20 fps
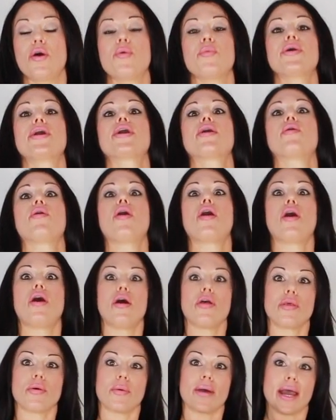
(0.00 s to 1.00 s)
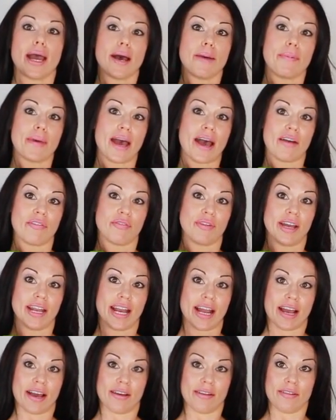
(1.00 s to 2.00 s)
We go all the way up, halfway
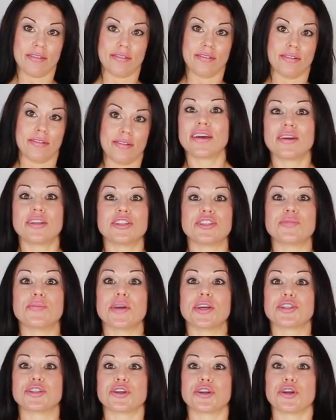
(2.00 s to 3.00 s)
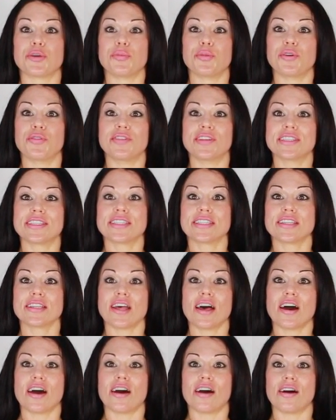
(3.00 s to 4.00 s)
down. Just make sure you're moving
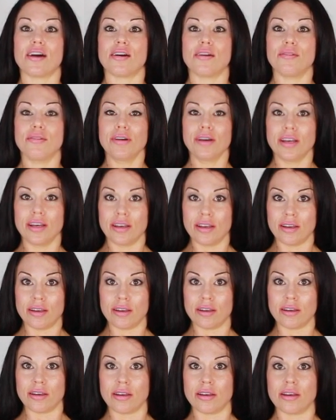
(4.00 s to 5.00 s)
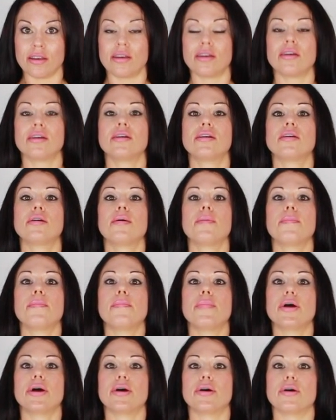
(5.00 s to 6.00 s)
slow.
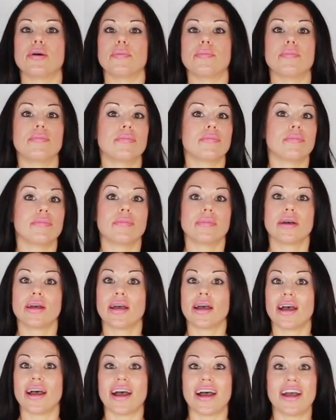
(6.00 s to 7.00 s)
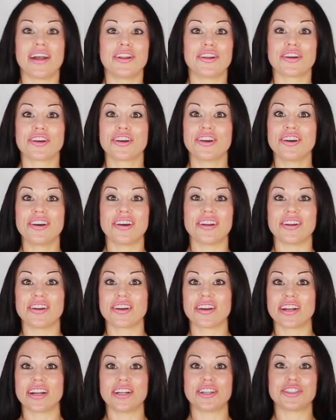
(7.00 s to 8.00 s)
Boom. And you're good.
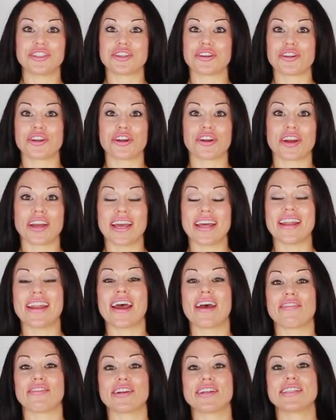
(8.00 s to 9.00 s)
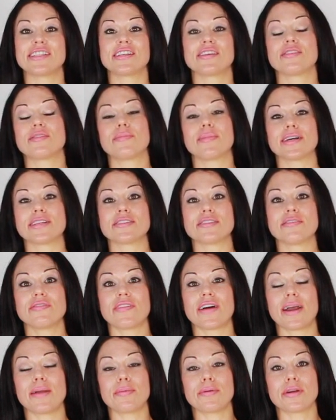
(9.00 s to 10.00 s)
You're going to ensure that you're hitting every single muscle
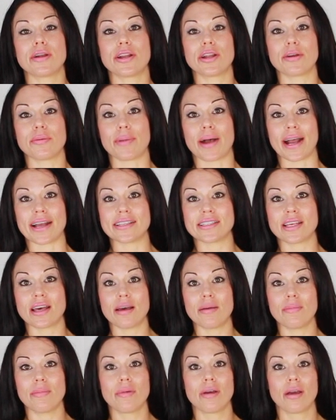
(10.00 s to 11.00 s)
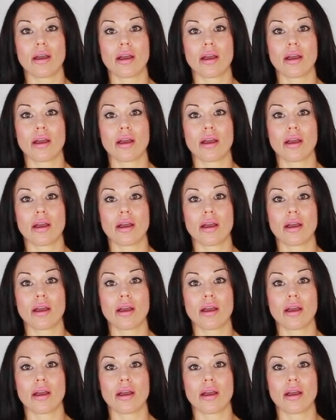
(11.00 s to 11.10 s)
fiber in your bicep.